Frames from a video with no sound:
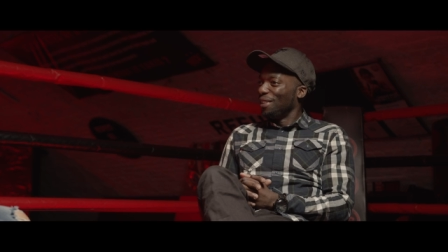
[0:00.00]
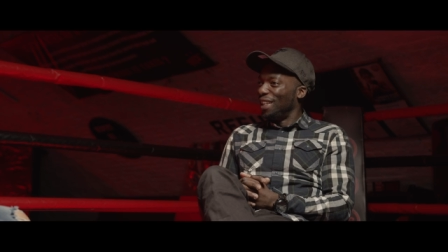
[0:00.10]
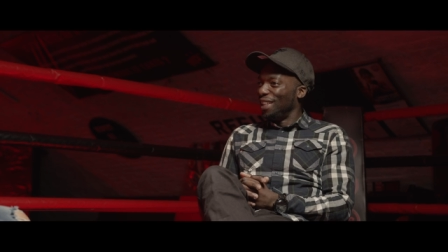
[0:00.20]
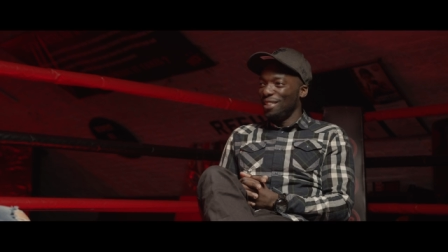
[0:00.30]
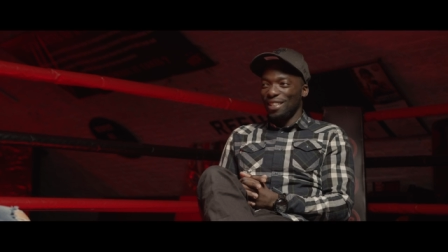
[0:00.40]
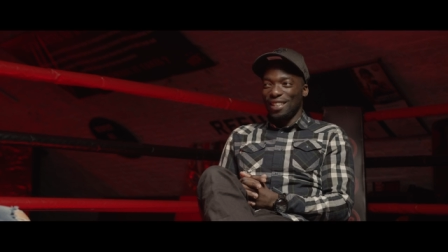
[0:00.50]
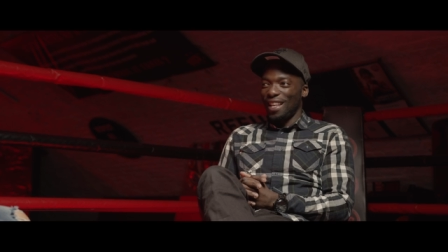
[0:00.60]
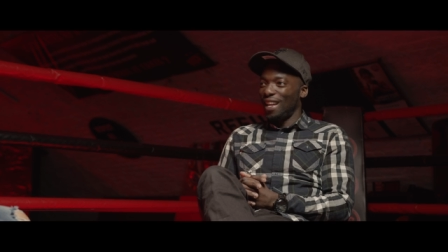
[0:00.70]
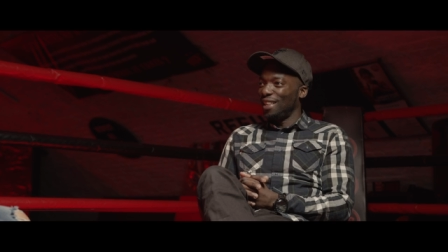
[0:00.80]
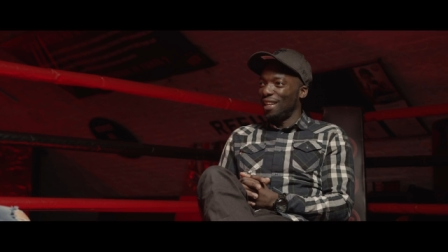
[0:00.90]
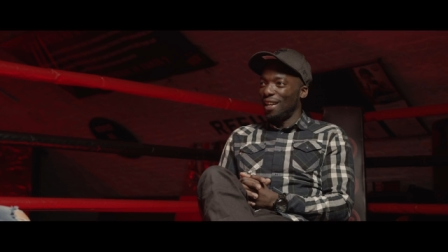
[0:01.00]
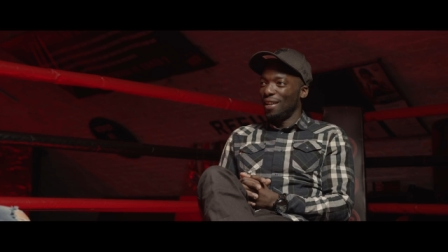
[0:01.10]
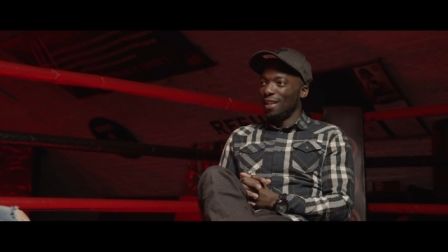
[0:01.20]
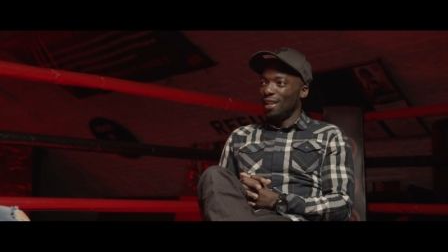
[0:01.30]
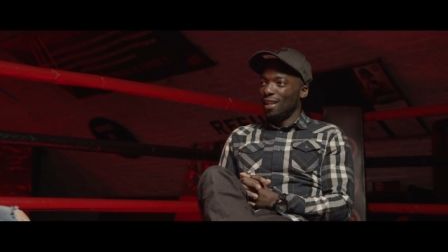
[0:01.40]
really, just stand there.
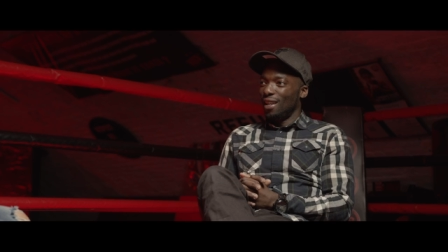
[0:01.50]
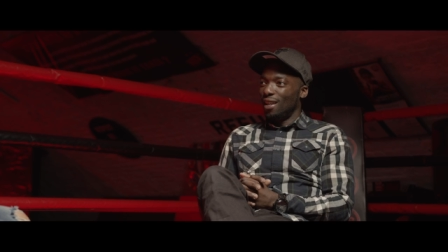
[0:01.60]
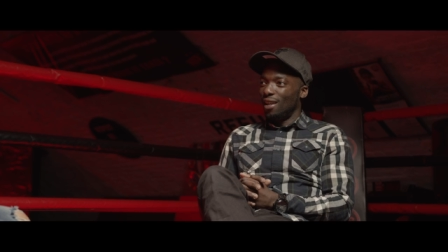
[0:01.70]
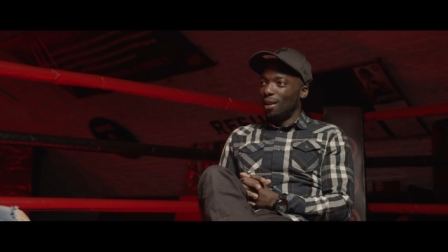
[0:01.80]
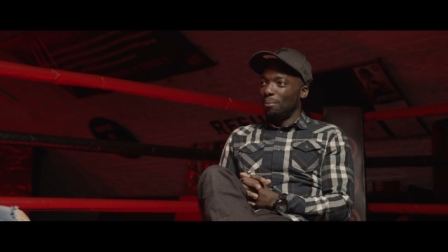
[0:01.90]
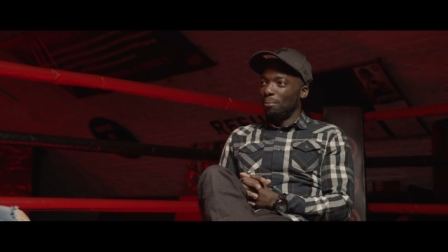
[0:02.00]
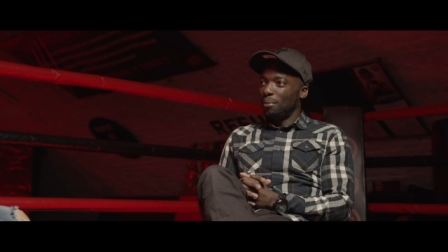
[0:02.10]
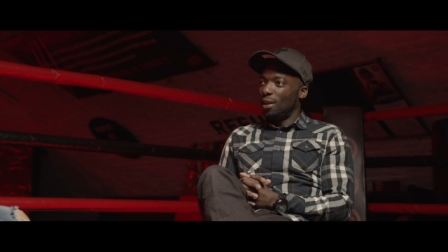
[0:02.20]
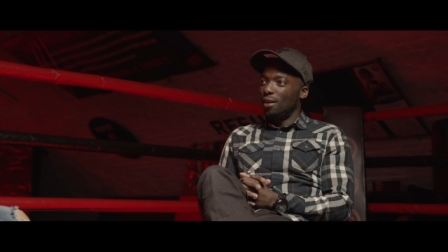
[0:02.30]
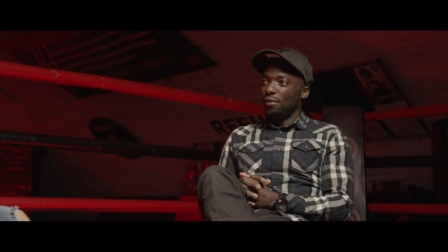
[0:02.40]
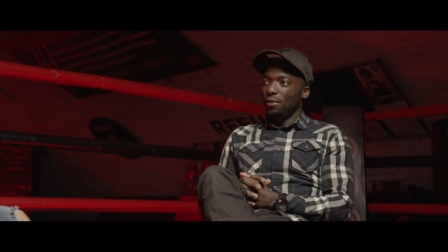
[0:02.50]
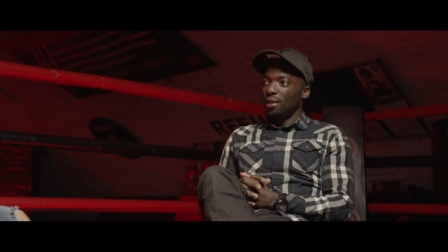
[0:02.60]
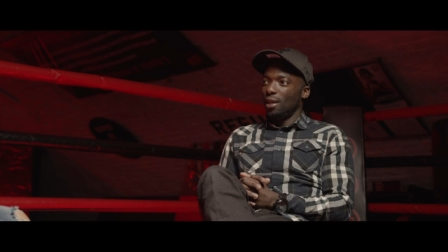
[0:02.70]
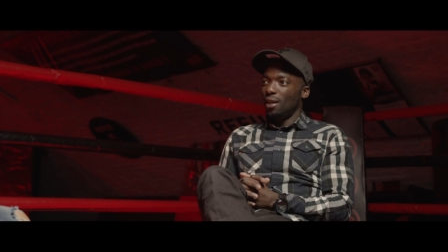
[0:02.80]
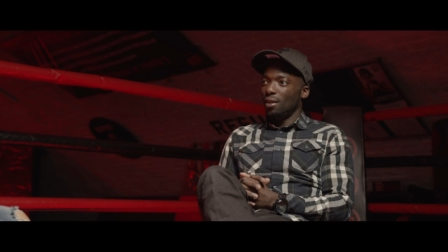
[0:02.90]
But other
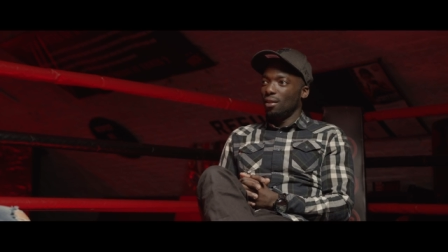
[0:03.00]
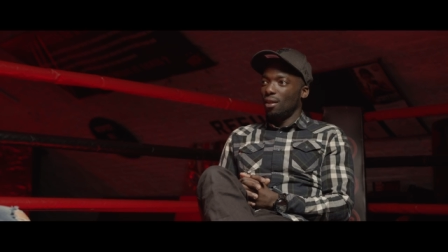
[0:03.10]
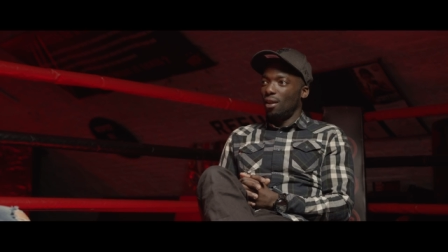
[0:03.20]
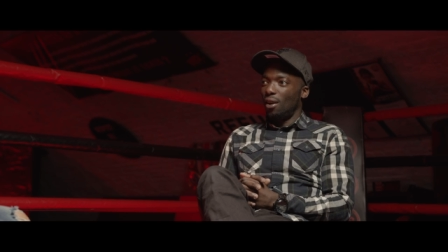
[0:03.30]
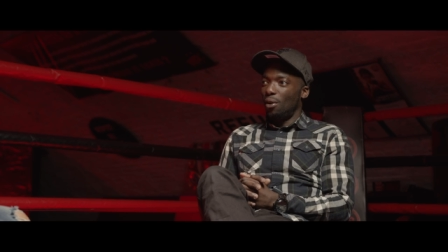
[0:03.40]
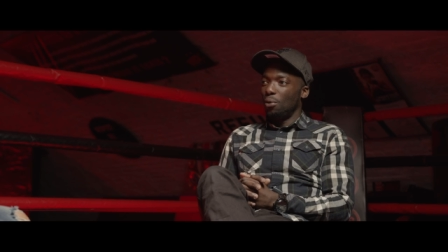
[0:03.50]
than that, I